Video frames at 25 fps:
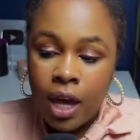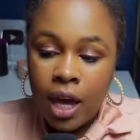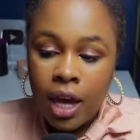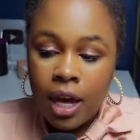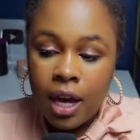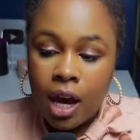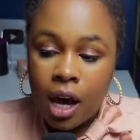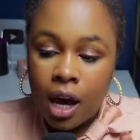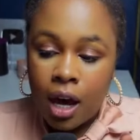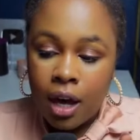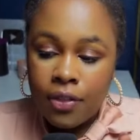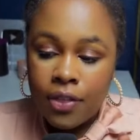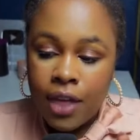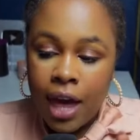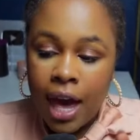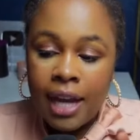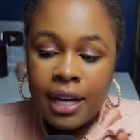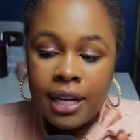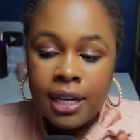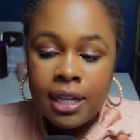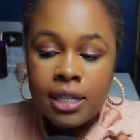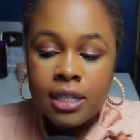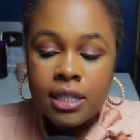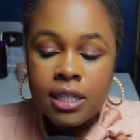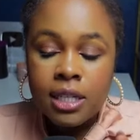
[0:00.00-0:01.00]
uh, that
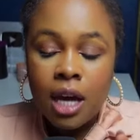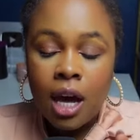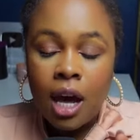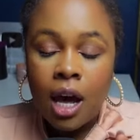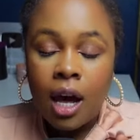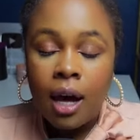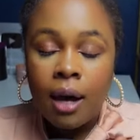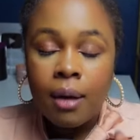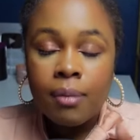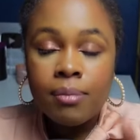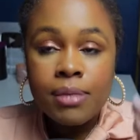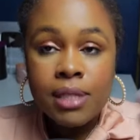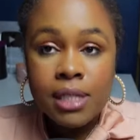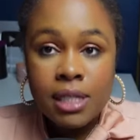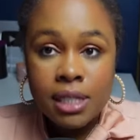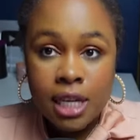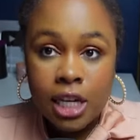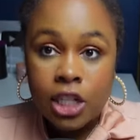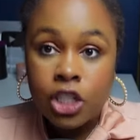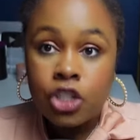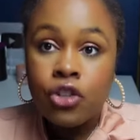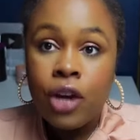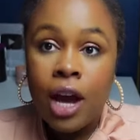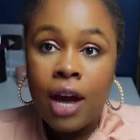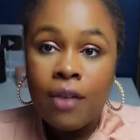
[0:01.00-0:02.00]
is um,
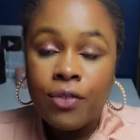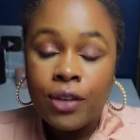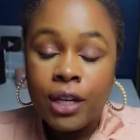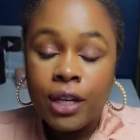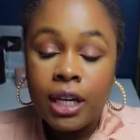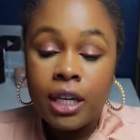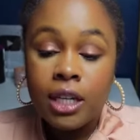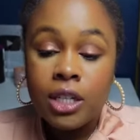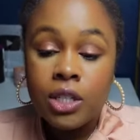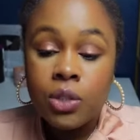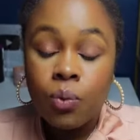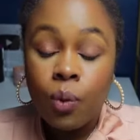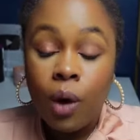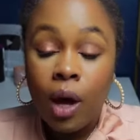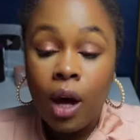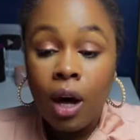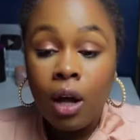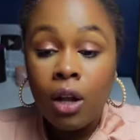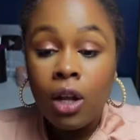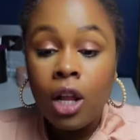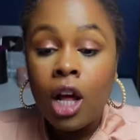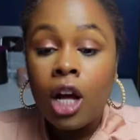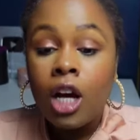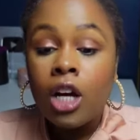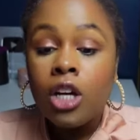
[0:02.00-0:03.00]
sex trafficking as
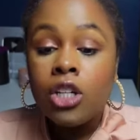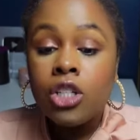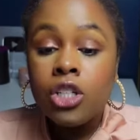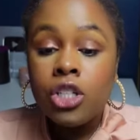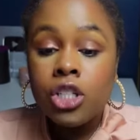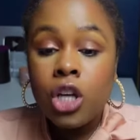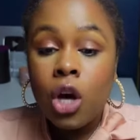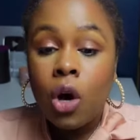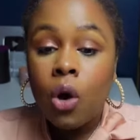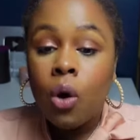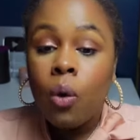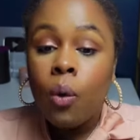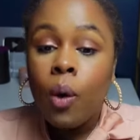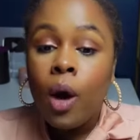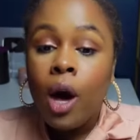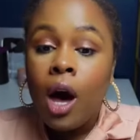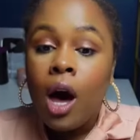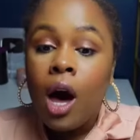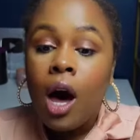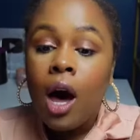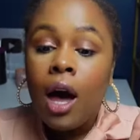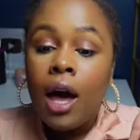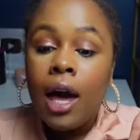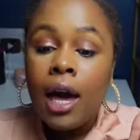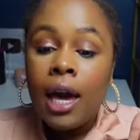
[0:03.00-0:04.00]
well. So
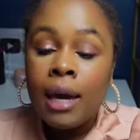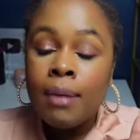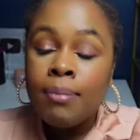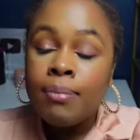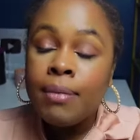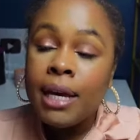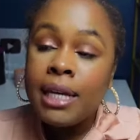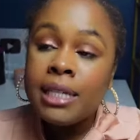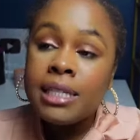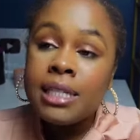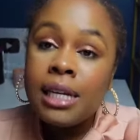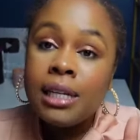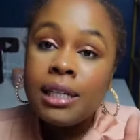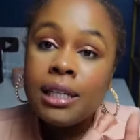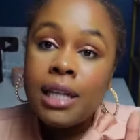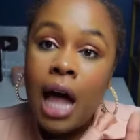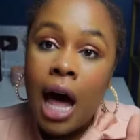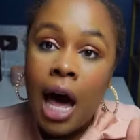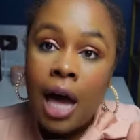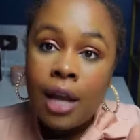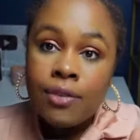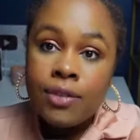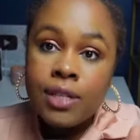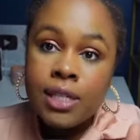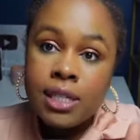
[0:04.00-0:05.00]
it makes a
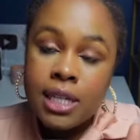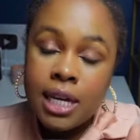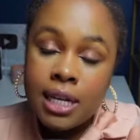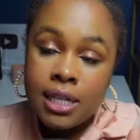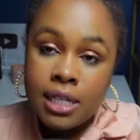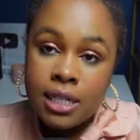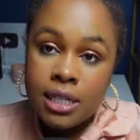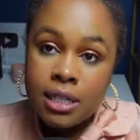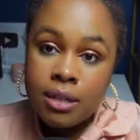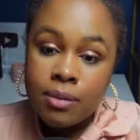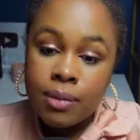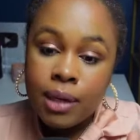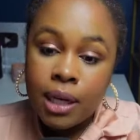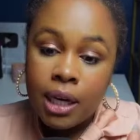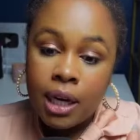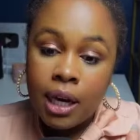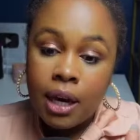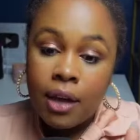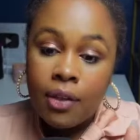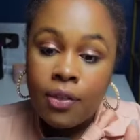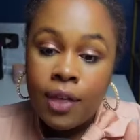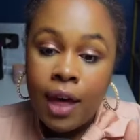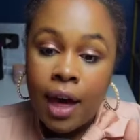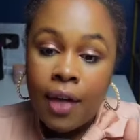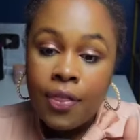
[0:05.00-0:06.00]
lot of sense to me
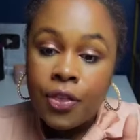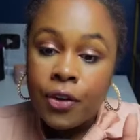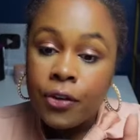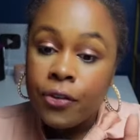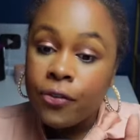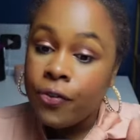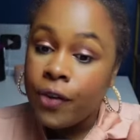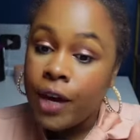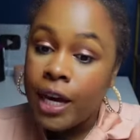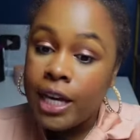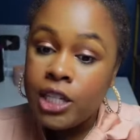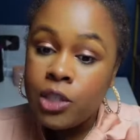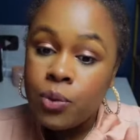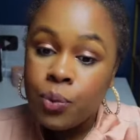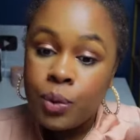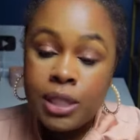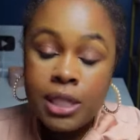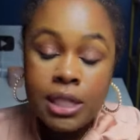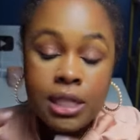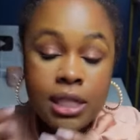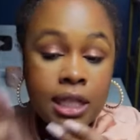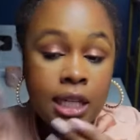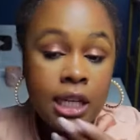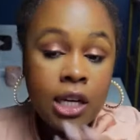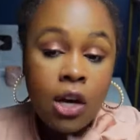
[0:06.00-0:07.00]
that the feds would
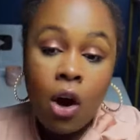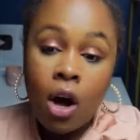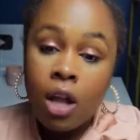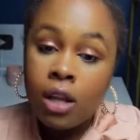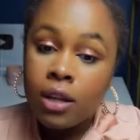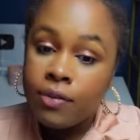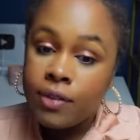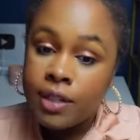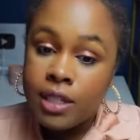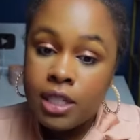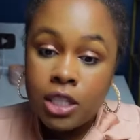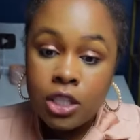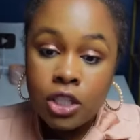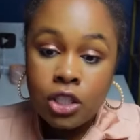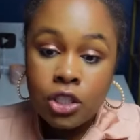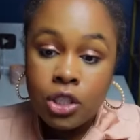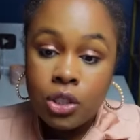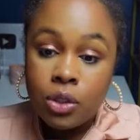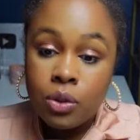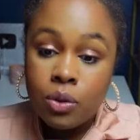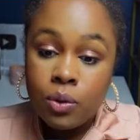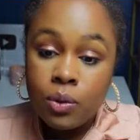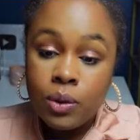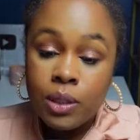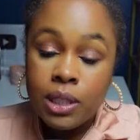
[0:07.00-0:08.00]
see all of this in the
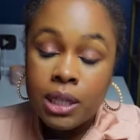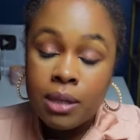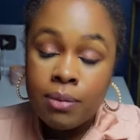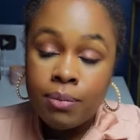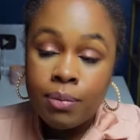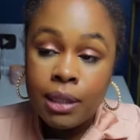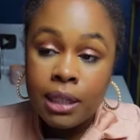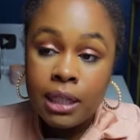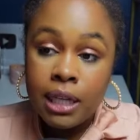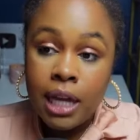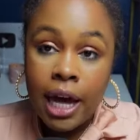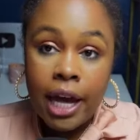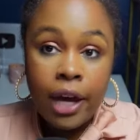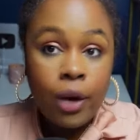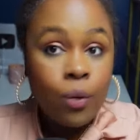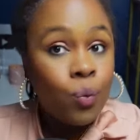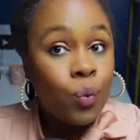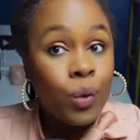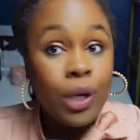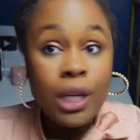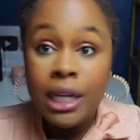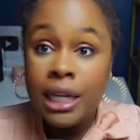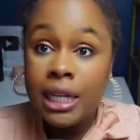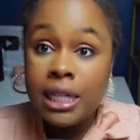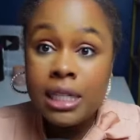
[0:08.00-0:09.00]
news and be like,
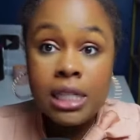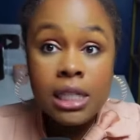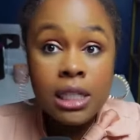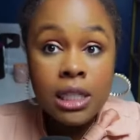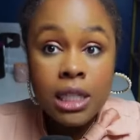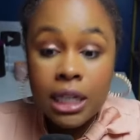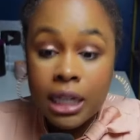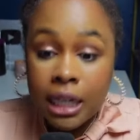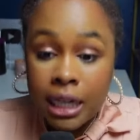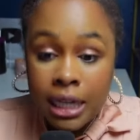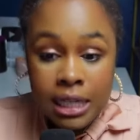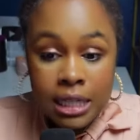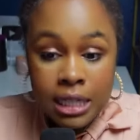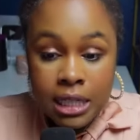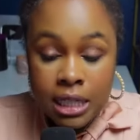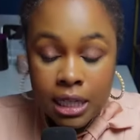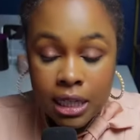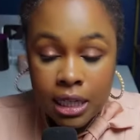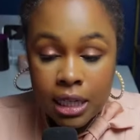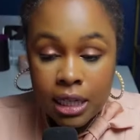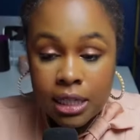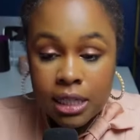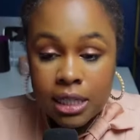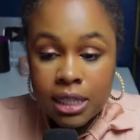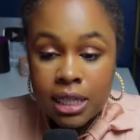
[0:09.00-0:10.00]
we need to look into
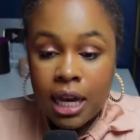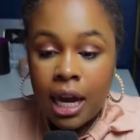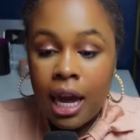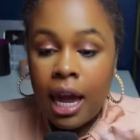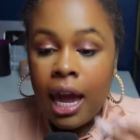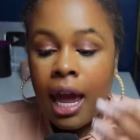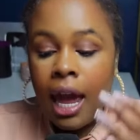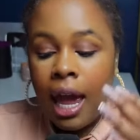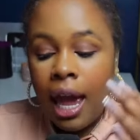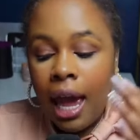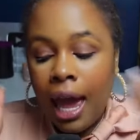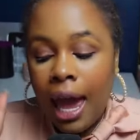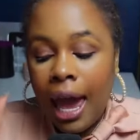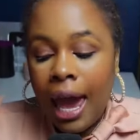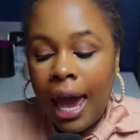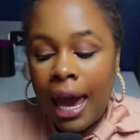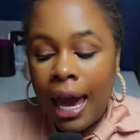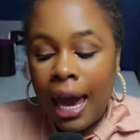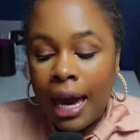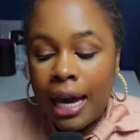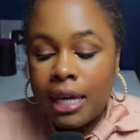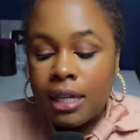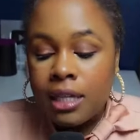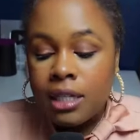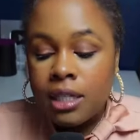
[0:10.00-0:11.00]
this.
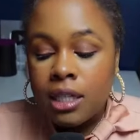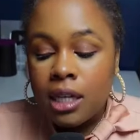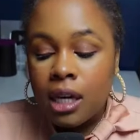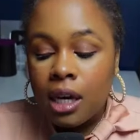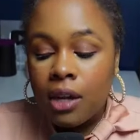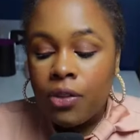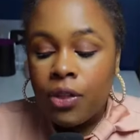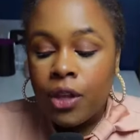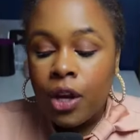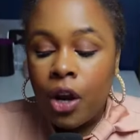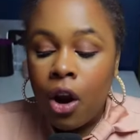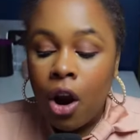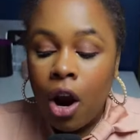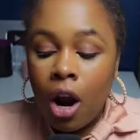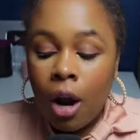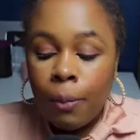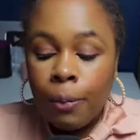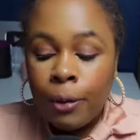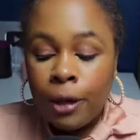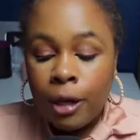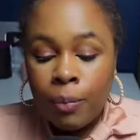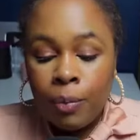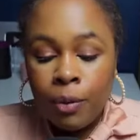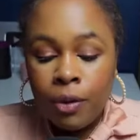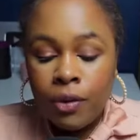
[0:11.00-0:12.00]
And there are
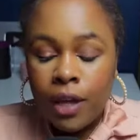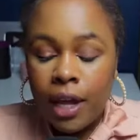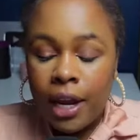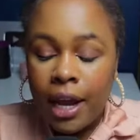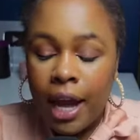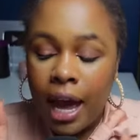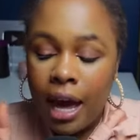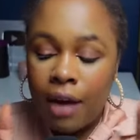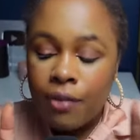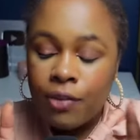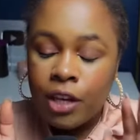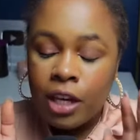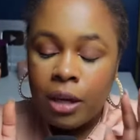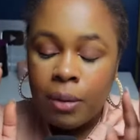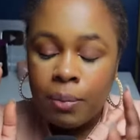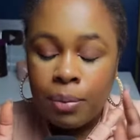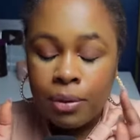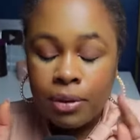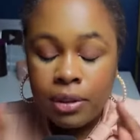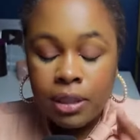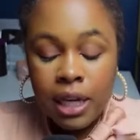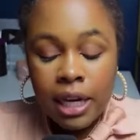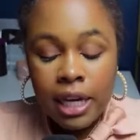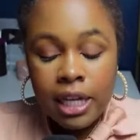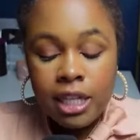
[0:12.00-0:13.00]
people that have
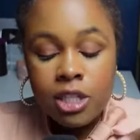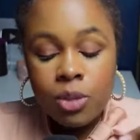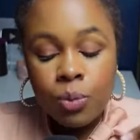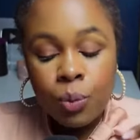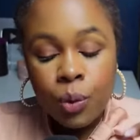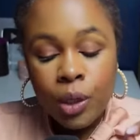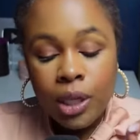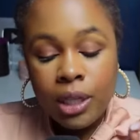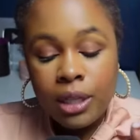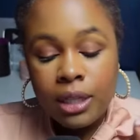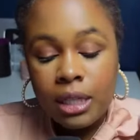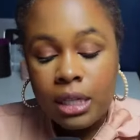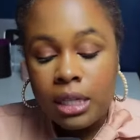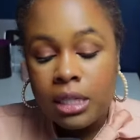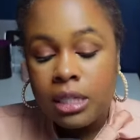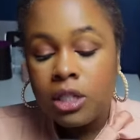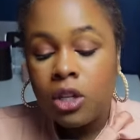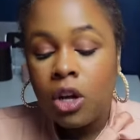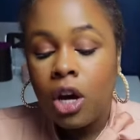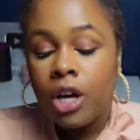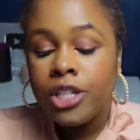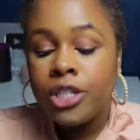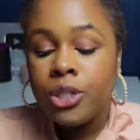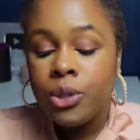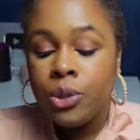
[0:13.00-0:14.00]
complaints when these
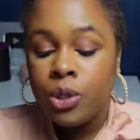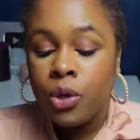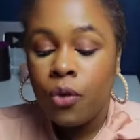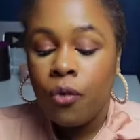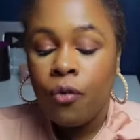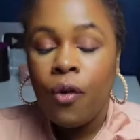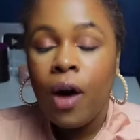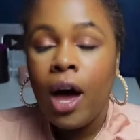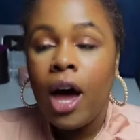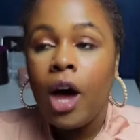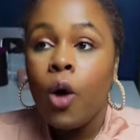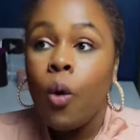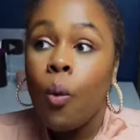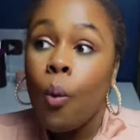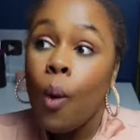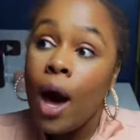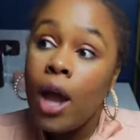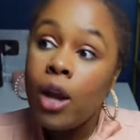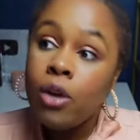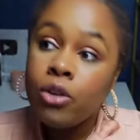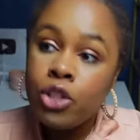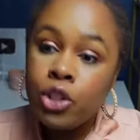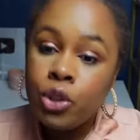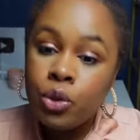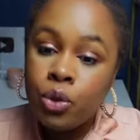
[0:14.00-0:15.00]
lawsuits are filed. Why
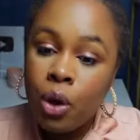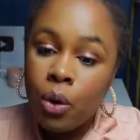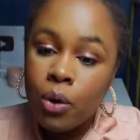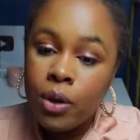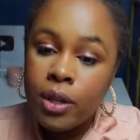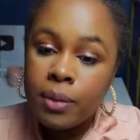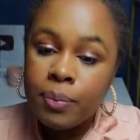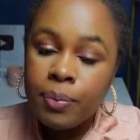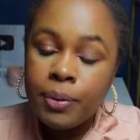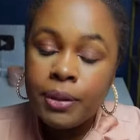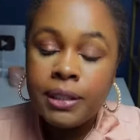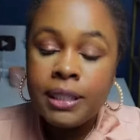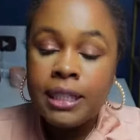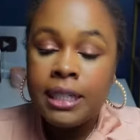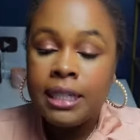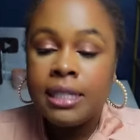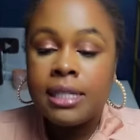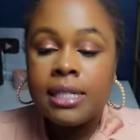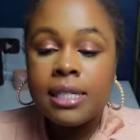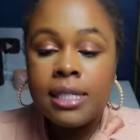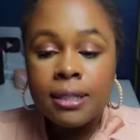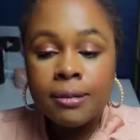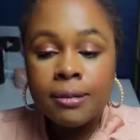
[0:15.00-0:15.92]
don't you go to the police?